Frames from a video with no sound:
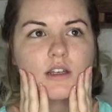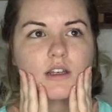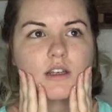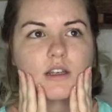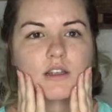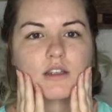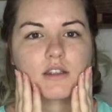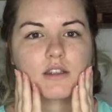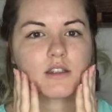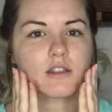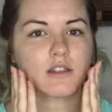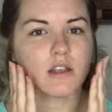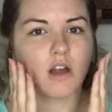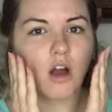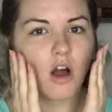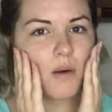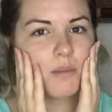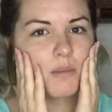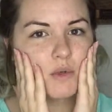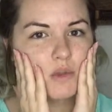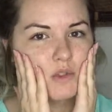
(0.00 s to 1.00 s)
it's
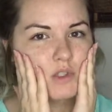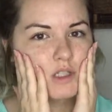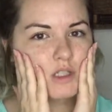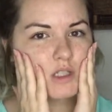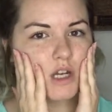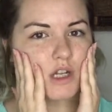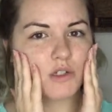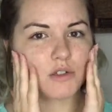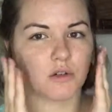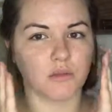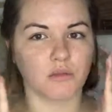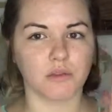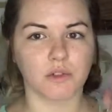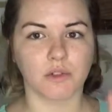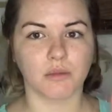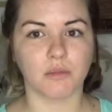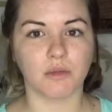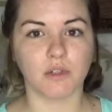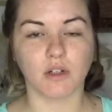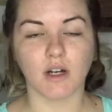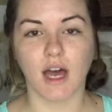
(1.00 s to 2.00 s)
almost not
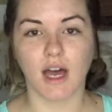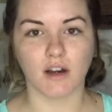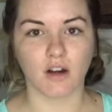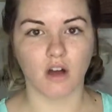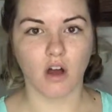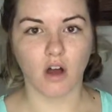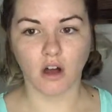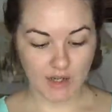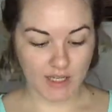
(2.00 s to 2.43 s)
noticeable at all.